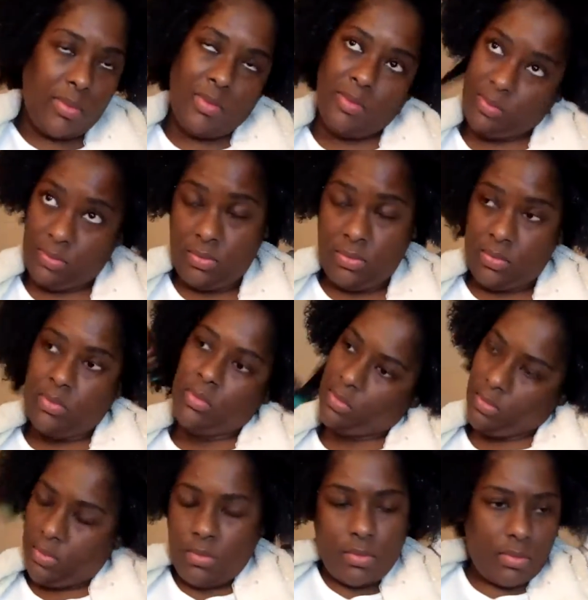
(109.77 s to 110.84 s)
So we
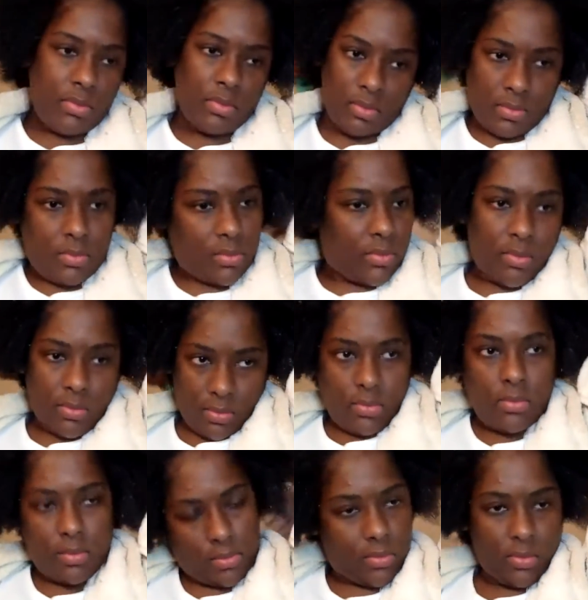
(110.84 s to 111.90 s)
definitely
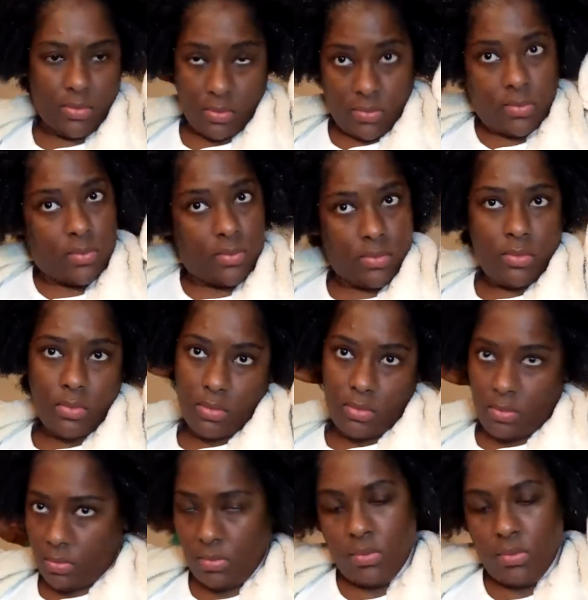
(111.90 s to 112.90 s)
appreciate that.